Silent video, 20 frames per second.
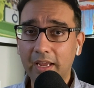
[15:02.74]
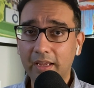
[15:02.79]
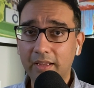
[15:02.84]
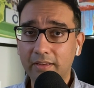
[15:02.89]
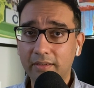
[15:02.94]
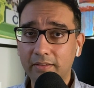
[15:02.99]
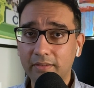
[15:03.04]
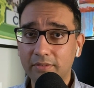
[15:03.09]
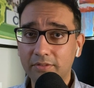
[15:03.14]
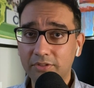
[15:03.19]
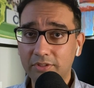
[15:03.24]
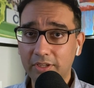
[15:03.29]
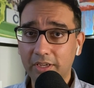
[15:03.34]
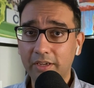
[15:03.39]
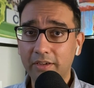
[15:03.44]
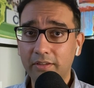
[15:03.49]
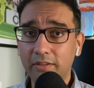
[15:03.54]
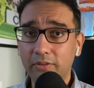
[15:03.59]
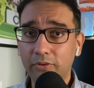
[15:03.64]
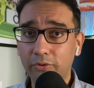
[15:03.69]
and
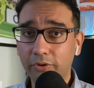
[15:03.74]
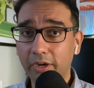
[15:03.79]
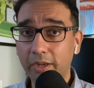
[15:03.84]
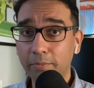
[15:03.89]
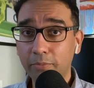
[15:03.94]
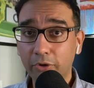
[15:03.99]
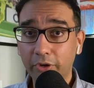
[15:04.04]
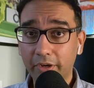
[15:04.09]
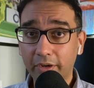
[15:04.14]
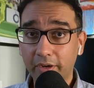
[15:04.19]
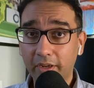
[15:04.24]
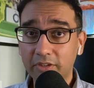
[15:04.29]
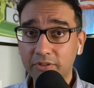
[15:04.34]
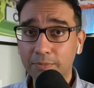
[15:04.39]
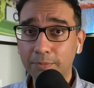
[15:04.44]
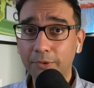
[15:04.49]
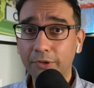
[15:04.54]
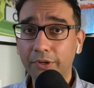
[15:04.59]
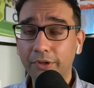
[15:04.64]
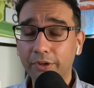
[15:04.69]
sale or import and
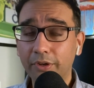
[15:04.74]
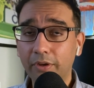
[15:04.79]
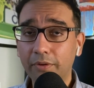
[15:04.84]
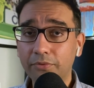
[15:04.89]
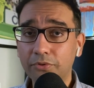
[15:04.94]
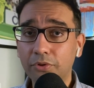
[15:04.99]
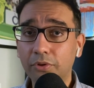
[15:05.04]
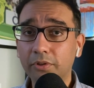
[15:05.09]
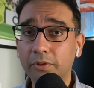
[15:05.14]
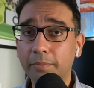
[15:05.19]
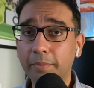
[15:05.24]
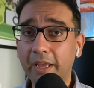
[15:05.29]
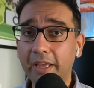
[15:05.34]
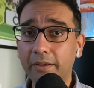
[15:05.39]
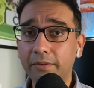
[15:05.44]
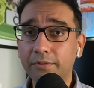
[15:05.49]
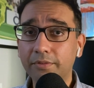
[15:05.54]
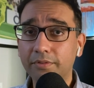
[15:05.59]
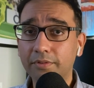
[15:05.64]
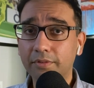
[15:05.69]
export of solar
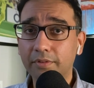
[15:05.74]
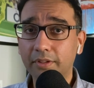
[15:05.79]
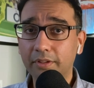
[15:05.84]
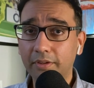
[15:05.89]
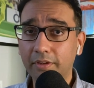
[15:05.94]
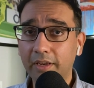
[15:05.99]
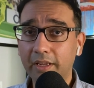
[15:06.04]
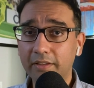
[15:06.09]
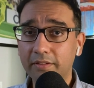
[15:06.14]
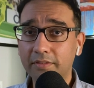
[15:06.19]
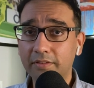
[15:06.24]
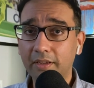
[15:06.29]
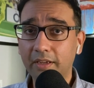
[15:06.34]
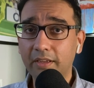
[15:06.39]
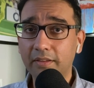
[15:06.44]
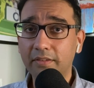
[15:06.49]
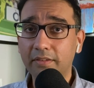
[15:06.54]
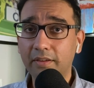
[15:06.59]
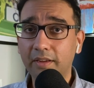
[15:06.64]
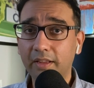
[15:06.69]
panels in the United
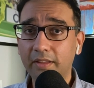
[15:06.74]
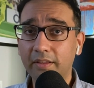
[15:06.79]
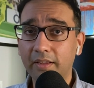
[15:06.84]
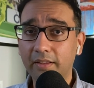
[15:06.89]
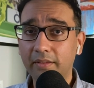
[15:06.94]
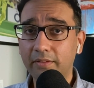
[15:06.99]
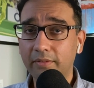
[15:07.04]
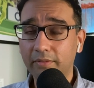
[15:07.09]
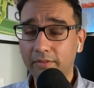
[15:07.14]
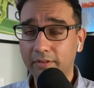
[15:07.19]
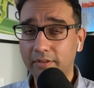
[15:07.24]
States, yeah, and then yeah.